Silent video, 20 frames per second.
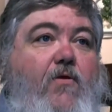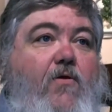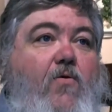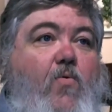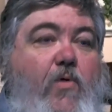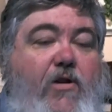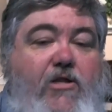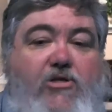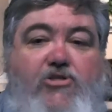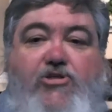
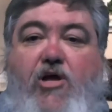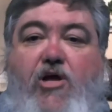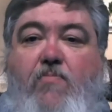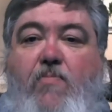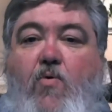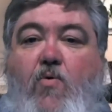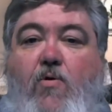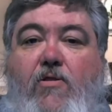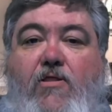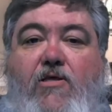when he showed
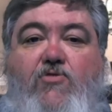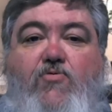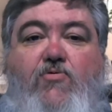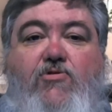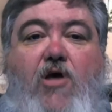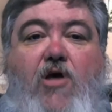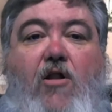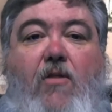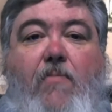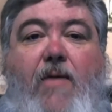me what this was
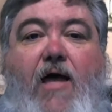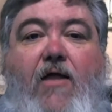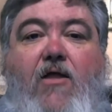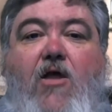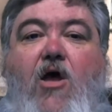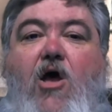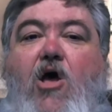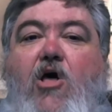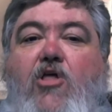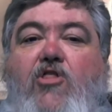all about.
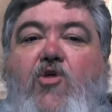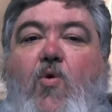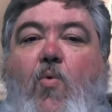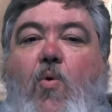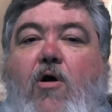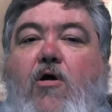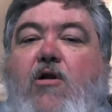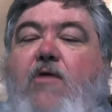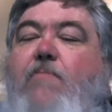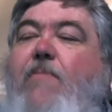The
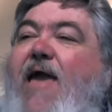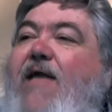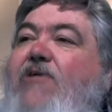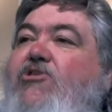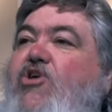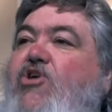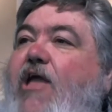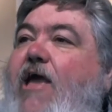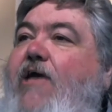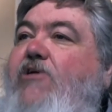word
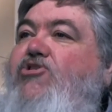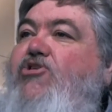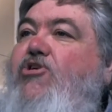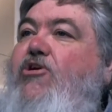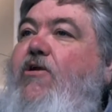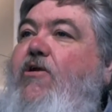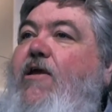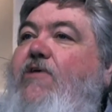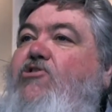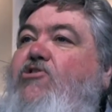
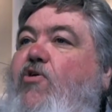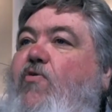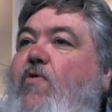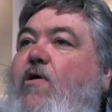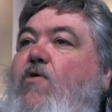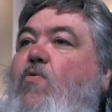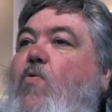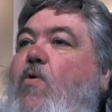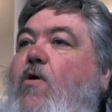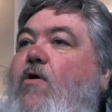imagination is a
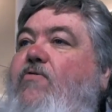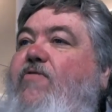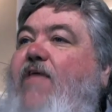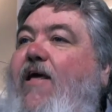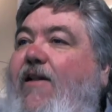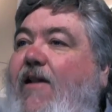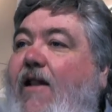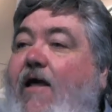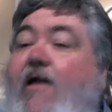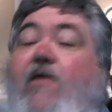Greek word
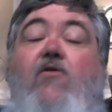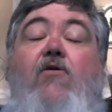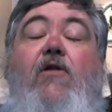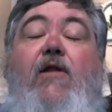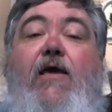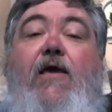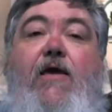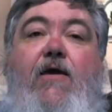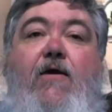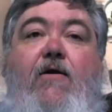that
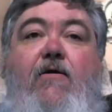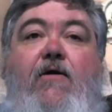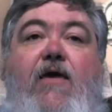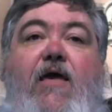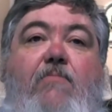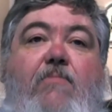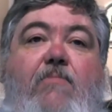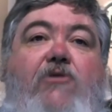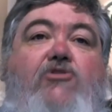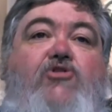literally
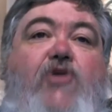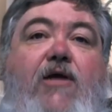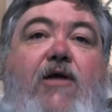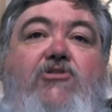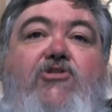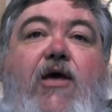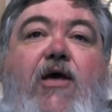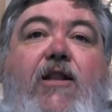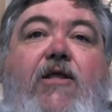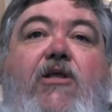can be
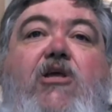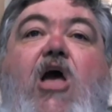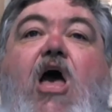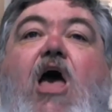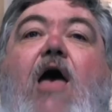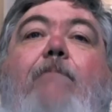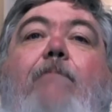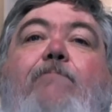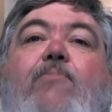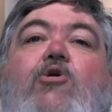translated
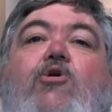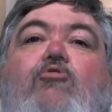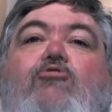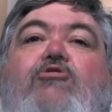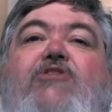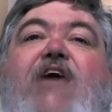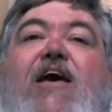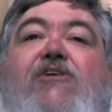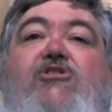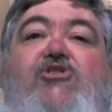
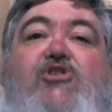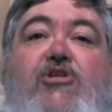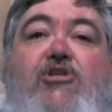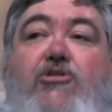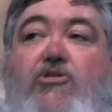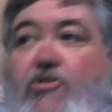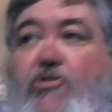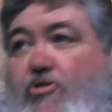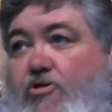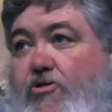
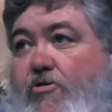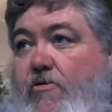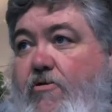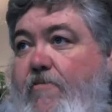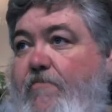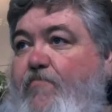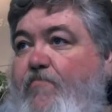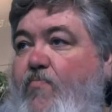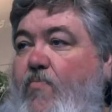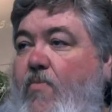computations.
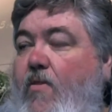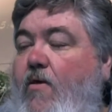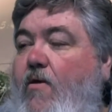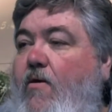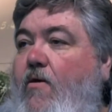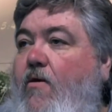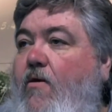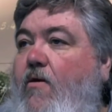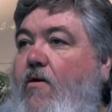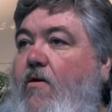
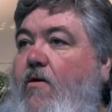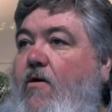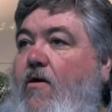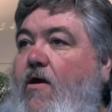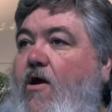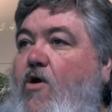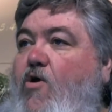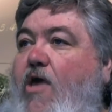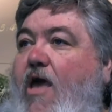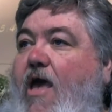
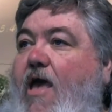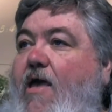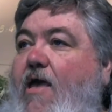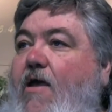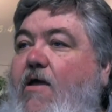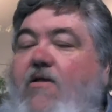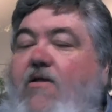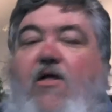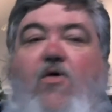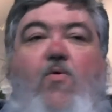Okay?
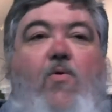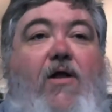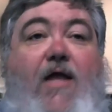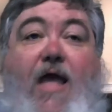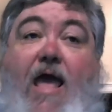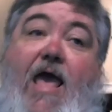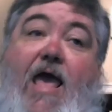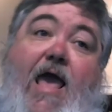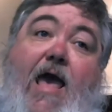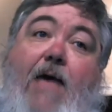In other words,
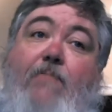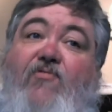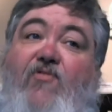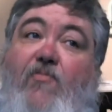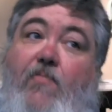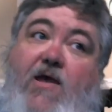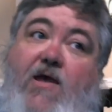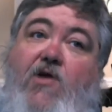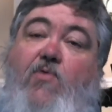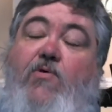hey, I'm
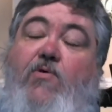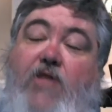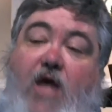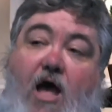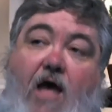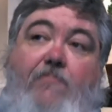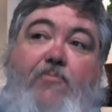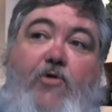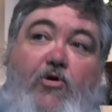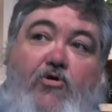familiar with
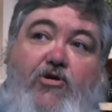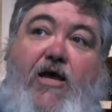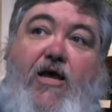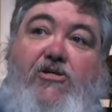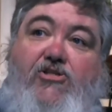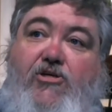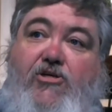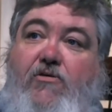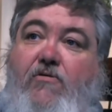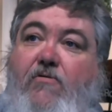
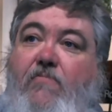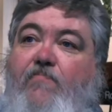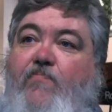computation